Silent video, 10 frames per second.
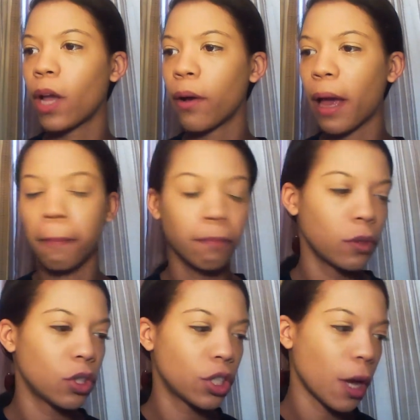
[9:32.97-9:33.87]
Okay,
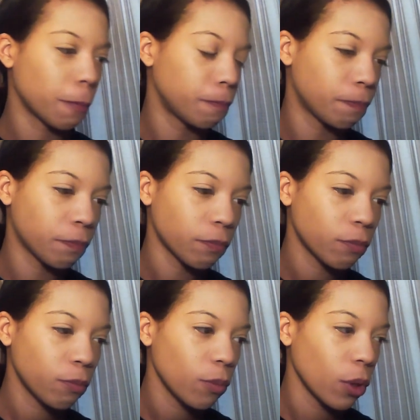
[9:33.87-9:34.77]
so
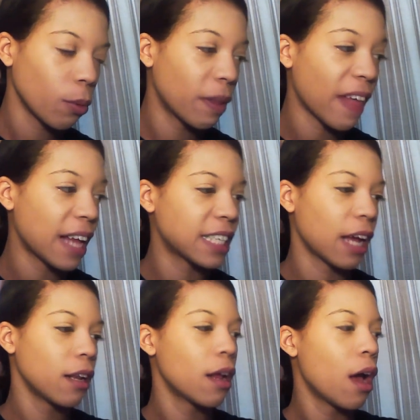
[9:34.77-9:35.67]
with that
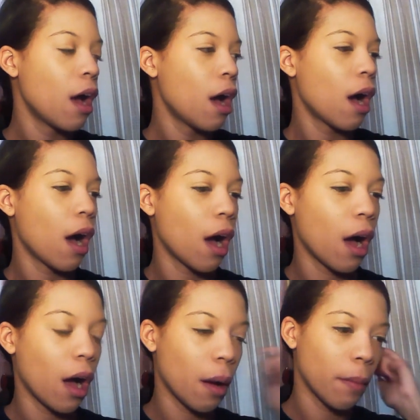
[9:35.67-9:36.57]
done,
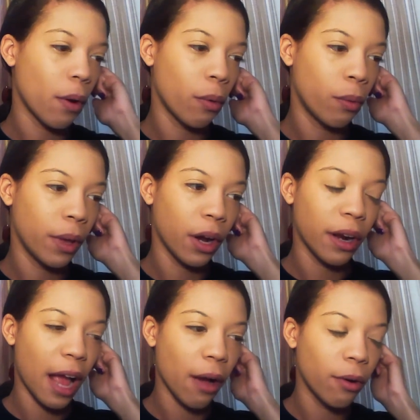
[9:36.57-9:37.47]
we are
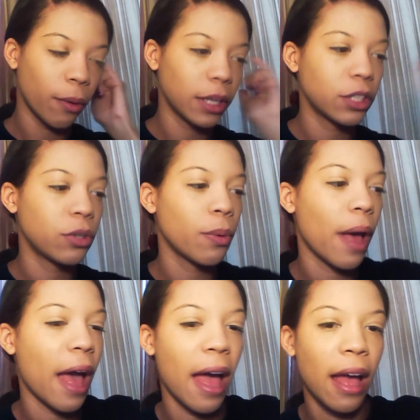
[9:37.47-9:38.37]
now going to
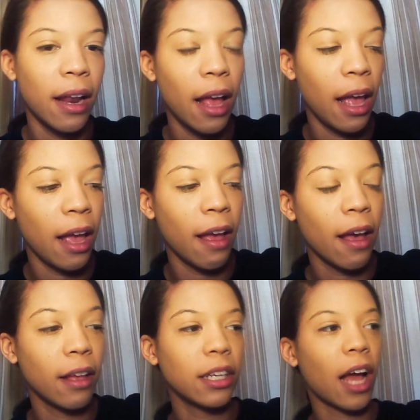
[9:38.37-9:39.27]
add
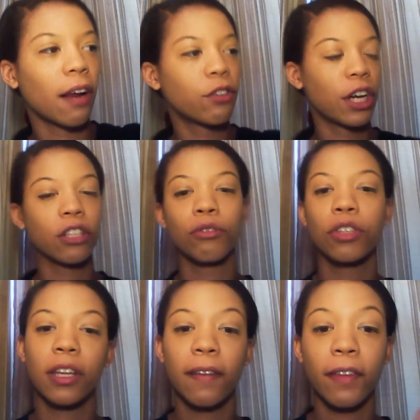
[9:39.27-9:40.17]
a kind of
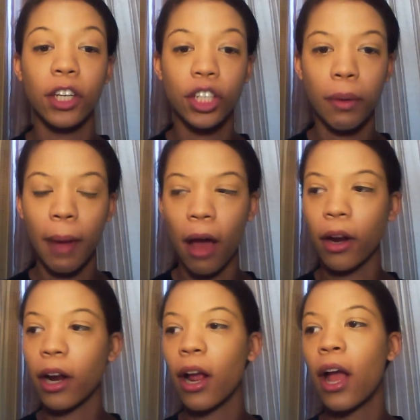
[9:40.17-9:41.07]
translucent finishing
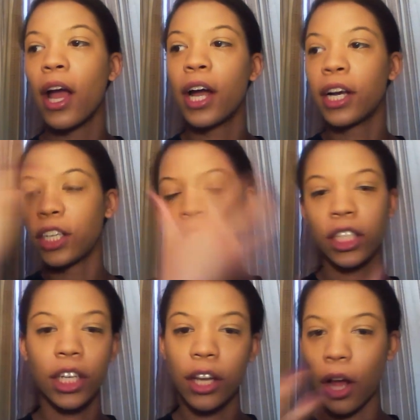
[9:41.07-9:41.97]
powder
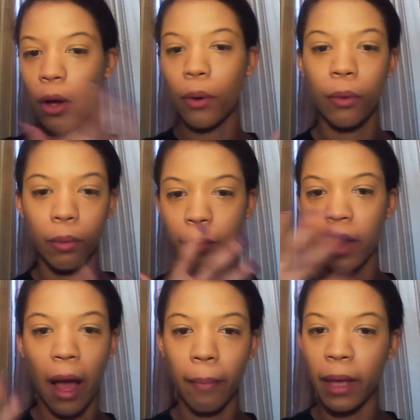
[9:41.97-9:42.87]
just to, you know,
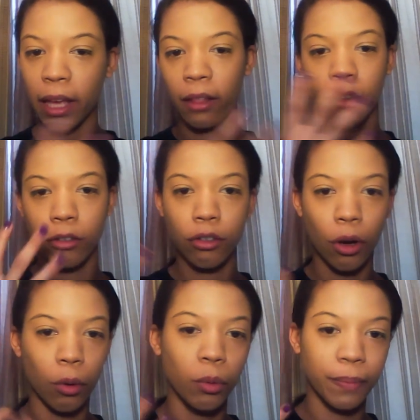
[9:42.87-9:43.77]
not make it look
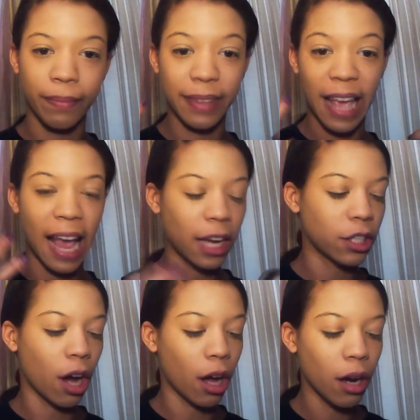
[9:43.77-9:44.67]
so
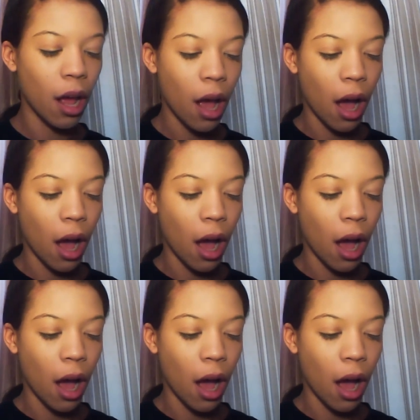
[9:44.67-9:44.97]
caked on.